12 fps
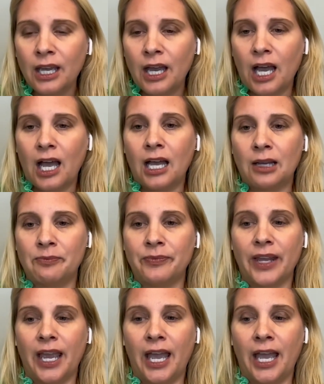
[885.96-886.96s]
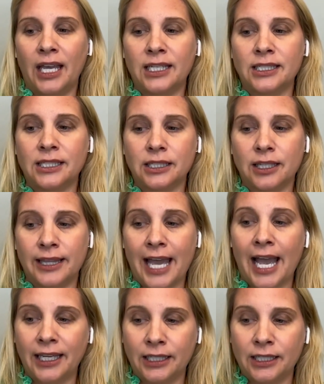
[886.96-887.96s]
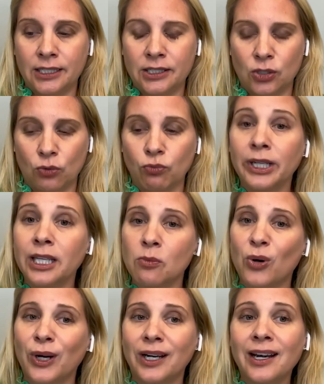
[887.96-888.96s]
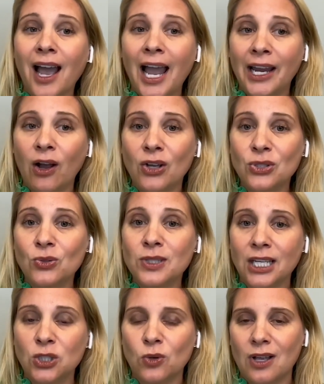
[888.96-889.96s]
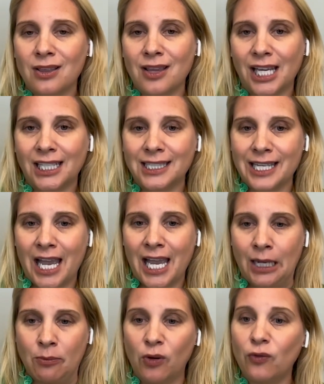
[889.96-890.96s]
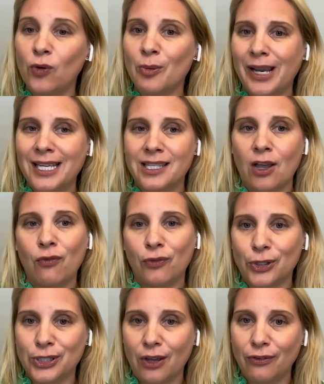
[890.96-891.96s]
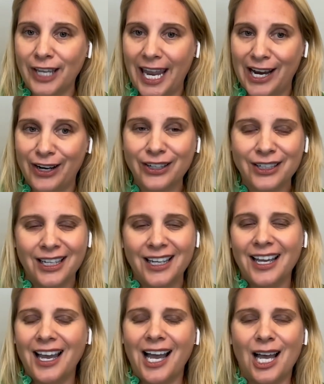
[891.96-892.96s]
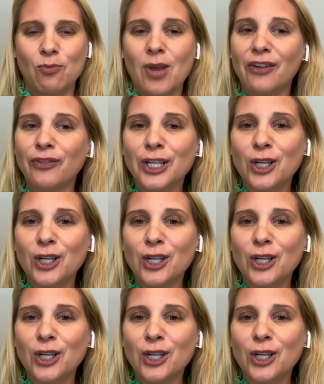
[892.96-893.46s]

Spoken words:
and that is really important. I also schedule a lot of time for myself for self-care. Every